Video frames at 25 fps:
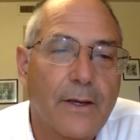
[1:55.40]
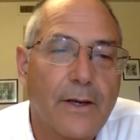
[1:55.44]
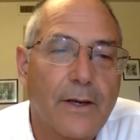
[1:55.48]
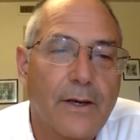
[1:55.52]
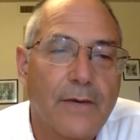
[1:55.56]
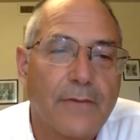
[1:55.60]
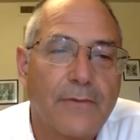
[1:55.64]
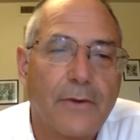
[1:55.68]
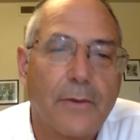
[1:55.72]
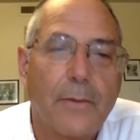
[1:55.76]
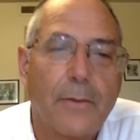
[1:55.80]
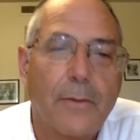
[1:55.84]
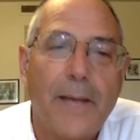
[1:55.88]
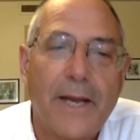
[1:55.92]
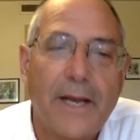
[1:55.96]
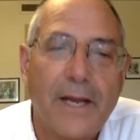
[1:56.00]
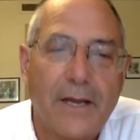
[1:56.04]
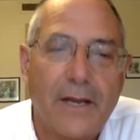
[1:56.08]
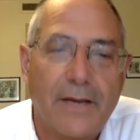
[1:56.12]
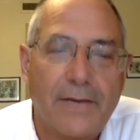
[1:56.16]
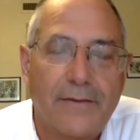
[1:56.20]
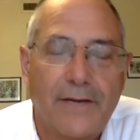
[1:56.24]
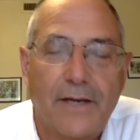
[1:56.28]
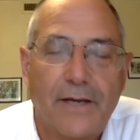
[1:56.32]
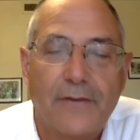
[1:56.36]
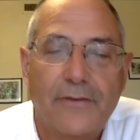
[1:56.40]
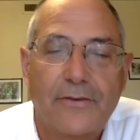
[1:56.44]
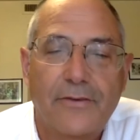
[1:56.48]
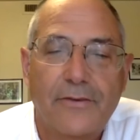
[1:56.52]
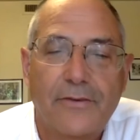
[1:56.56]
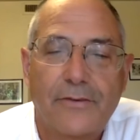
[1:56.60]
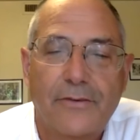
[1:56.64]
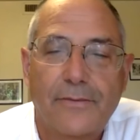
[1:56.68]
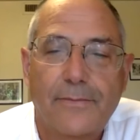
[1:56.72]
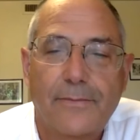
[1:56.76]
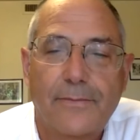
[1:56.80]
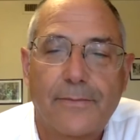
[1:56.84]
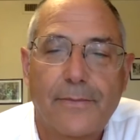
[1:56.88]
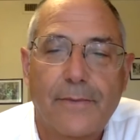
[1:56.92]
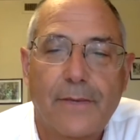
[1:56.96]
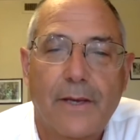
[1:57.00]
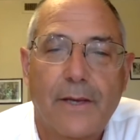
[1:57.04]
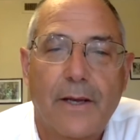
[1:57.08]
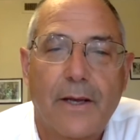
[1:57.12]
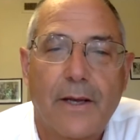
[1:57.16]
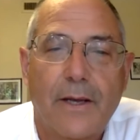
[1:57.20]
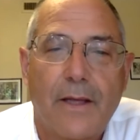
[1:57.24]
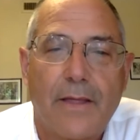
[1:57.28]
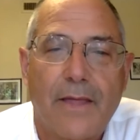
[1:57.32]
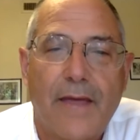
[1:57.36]
For many of us,
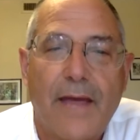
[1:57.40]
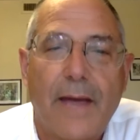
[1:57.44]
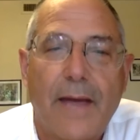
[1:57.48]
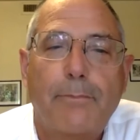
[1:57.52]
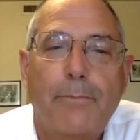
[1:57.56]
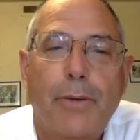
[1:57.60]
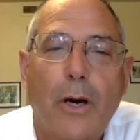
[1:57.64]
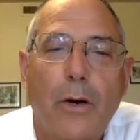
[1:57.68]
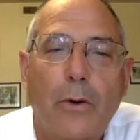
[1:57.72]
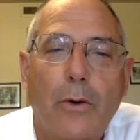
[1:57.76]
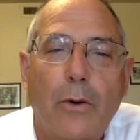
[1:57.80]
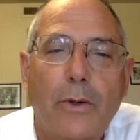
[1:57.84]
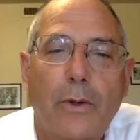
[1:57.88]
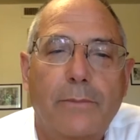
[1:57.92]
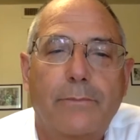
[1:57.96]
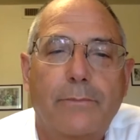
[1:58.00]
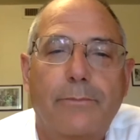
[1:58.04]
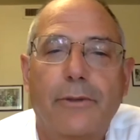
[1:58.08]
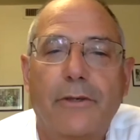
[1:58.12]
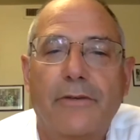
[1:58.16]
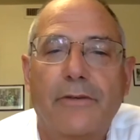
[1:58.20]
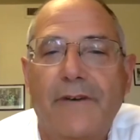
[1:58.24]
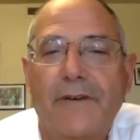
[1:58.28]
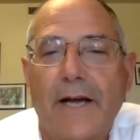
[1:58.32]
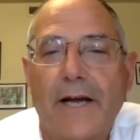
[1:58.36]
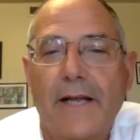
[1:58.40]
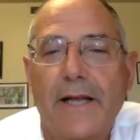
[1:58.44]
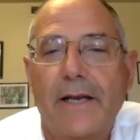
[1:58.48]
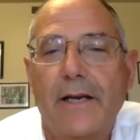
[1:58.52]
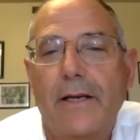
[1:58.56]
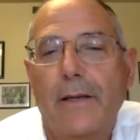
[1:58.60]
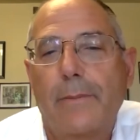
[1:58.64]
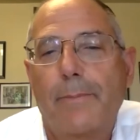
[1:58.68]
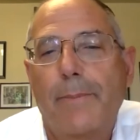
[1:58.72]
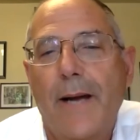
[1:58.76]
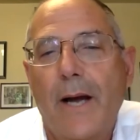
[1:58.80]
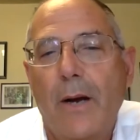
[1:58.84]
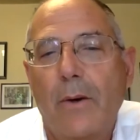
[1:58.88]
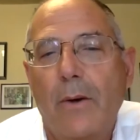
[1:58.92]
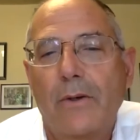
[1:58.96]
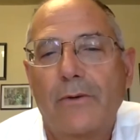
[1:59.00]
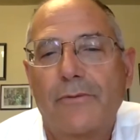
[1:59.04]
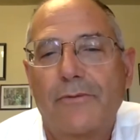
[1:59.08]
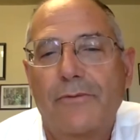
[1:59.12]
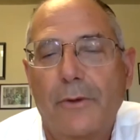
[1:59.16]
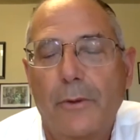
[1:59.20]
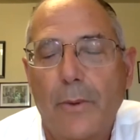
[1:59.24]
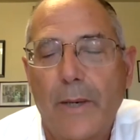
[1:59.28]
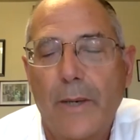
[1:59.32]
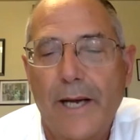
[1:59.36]
that poem provided a
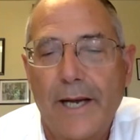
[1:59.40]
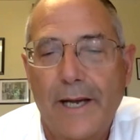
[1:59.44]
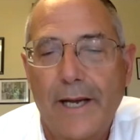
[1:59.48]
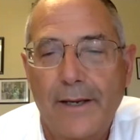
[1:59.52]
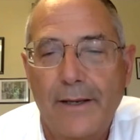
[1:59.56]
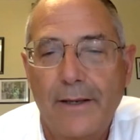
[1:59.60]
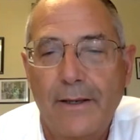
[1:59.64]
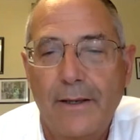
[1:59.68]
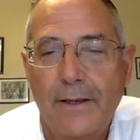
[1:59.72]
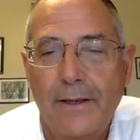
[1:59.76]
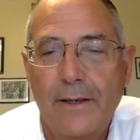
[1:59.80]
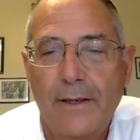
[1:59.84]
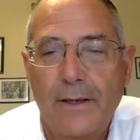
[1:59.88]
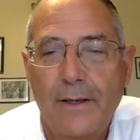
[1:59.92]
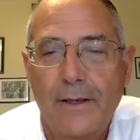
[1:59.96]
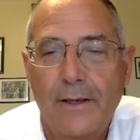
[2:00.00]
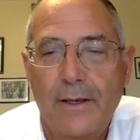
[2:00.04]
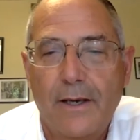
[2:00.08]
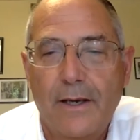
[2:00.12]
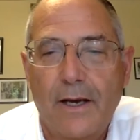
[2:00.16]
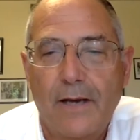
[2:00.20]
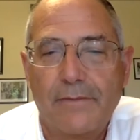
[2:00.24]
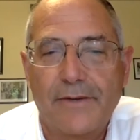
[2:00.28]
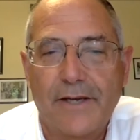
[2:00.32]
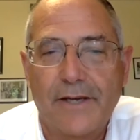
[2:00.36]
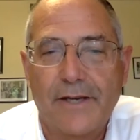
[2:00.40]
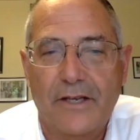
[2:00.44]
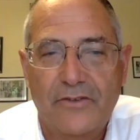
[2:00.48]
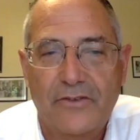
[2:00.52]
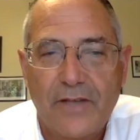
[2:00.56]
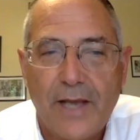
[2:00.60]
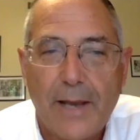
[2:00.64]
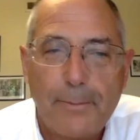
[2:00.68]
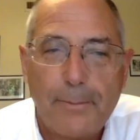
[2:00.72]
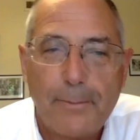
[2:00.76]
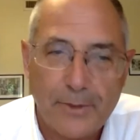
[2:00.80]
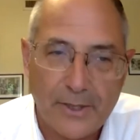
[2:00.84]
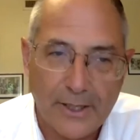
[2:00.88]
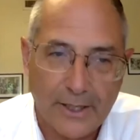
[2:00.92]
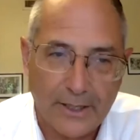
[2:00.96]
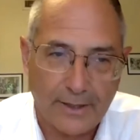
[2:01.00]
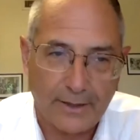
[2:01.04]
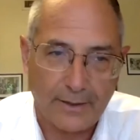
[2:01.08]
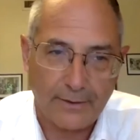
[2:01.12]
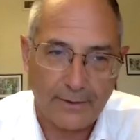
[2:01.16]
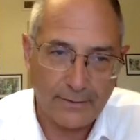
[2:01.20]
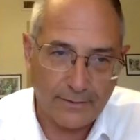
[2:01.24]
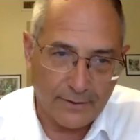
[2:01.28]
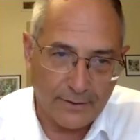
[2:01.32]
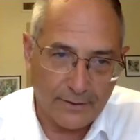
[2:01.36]
powerful way of
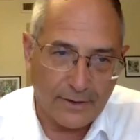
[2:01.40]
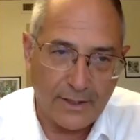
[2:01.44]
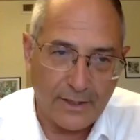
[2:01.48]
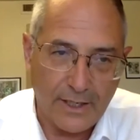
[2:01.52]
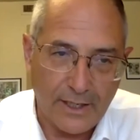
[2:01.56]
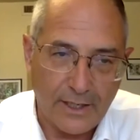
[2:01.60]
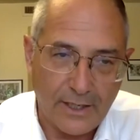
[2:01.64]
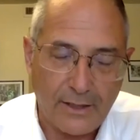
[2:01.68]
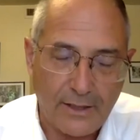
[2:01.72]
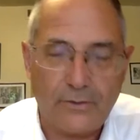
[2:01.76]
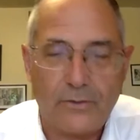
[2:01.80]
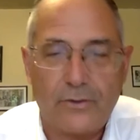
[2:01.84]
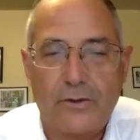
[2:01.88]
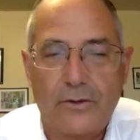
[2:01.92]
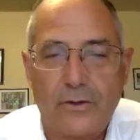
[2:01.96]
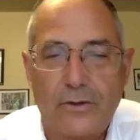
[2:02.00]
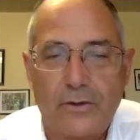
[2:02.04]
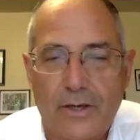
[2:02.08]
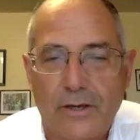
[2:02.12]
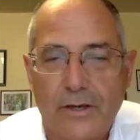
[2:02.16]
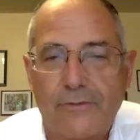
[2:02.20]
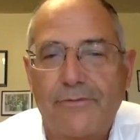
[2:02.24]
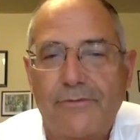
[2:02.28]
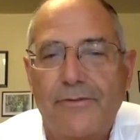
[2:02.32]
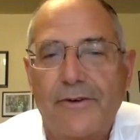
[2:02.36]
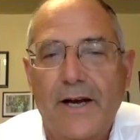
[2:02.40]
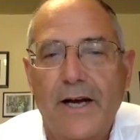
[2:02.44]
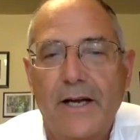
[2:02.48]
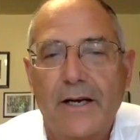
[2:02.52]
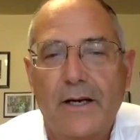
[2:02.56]
accepting the need to confine